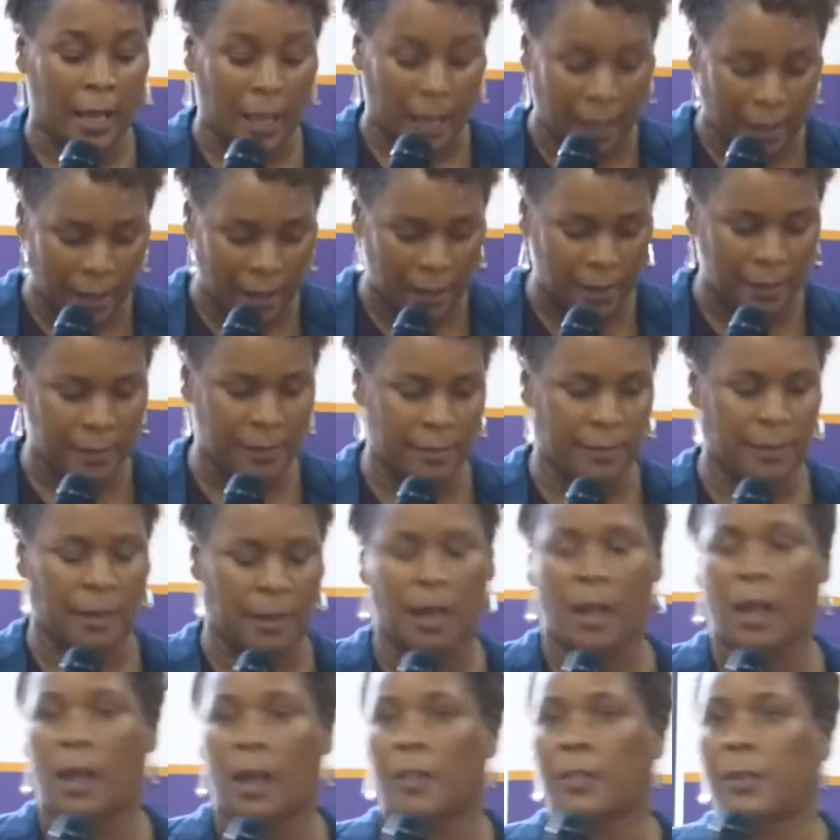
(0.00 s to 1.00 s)

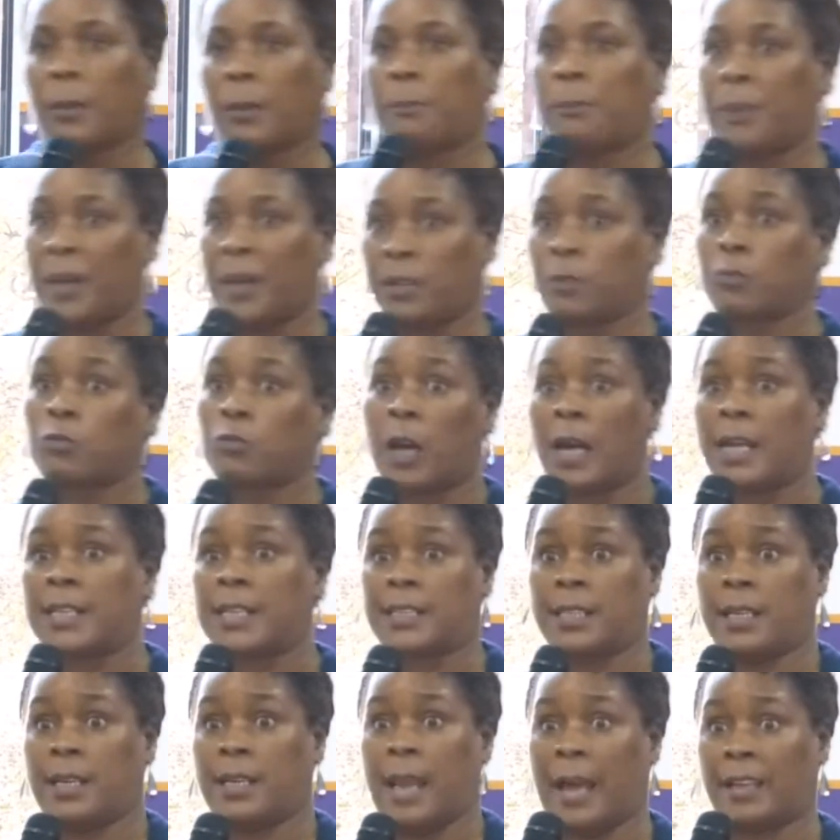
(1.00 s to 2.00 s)
is the bid
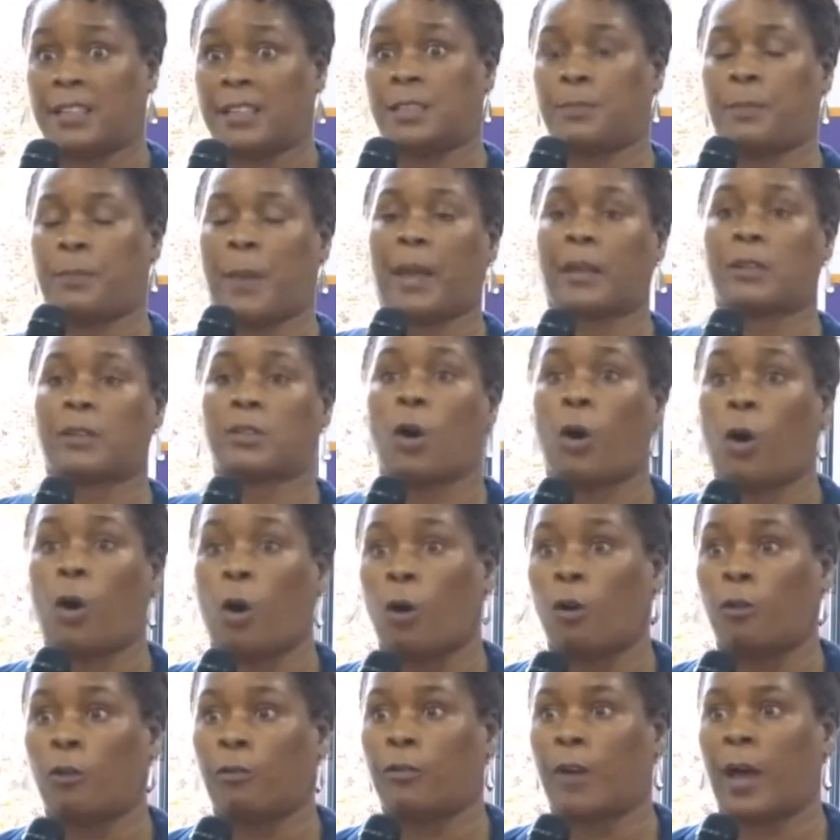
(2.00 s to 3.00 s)
writing aspect
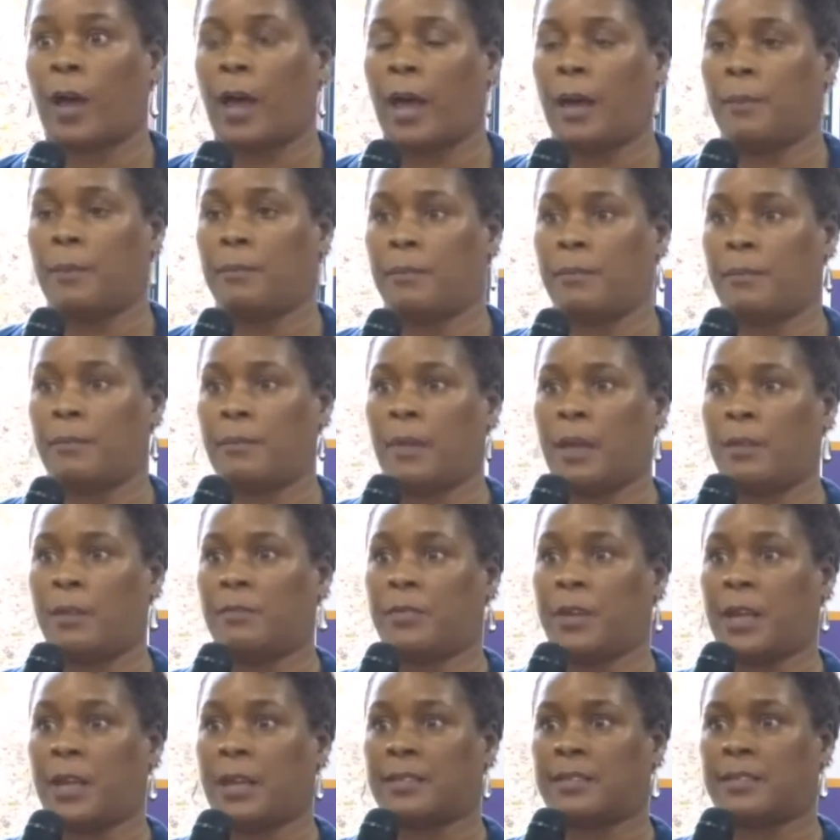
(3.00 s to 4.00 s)
of
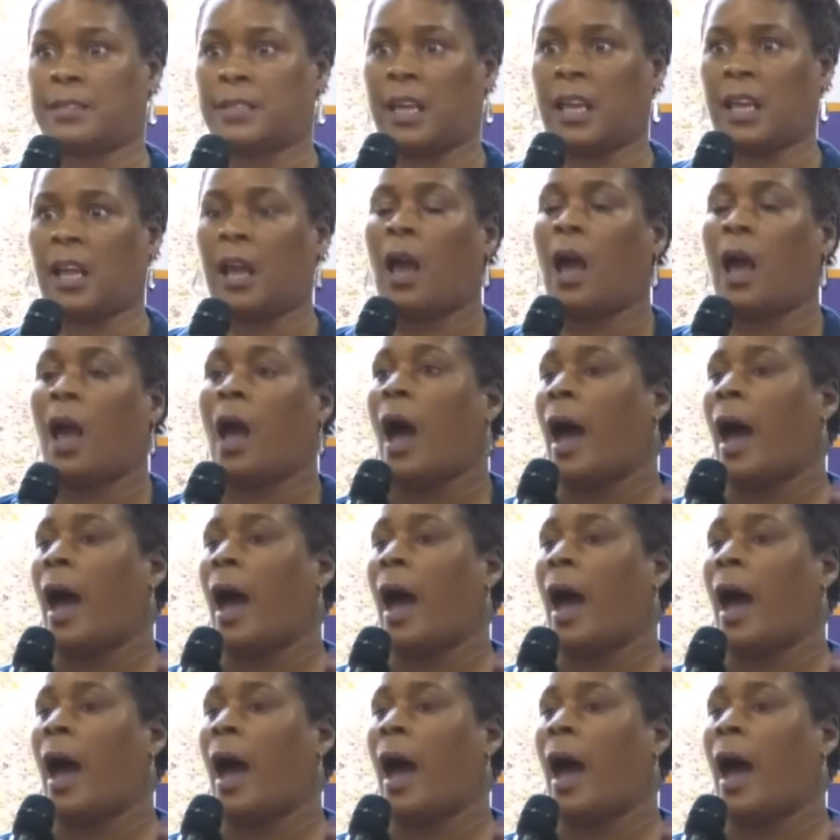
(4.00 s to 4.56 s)
MVSC.